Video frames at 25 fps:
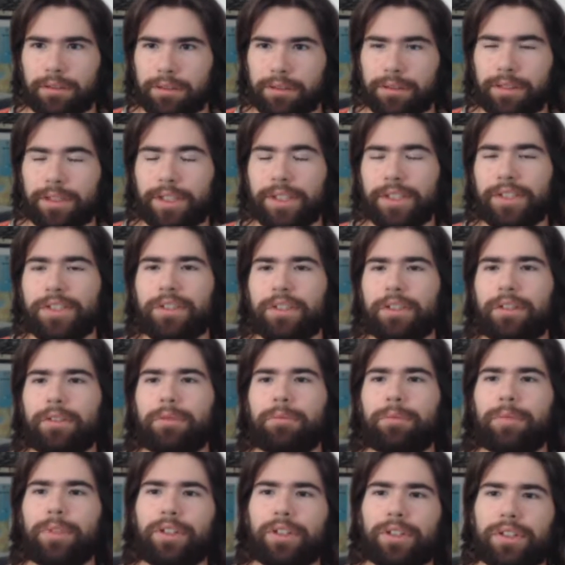decent
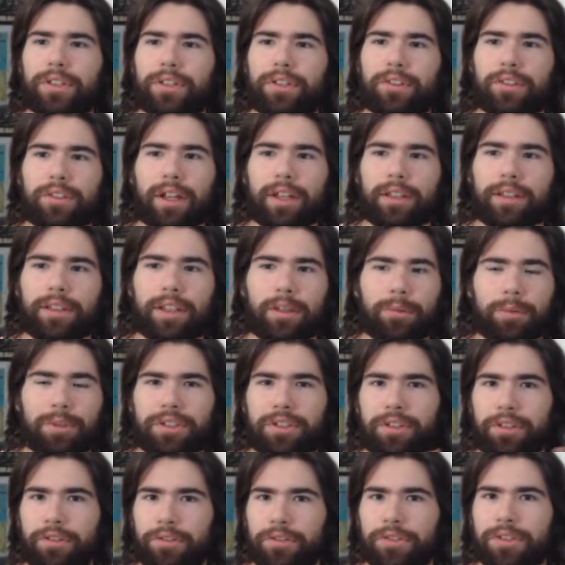because there's not that much
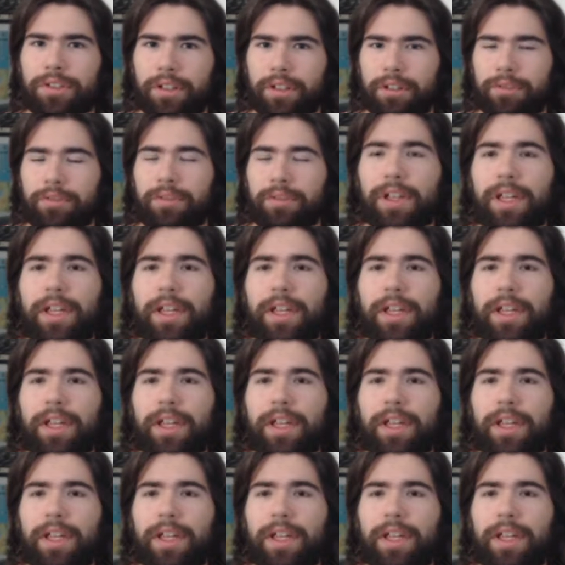new stuff.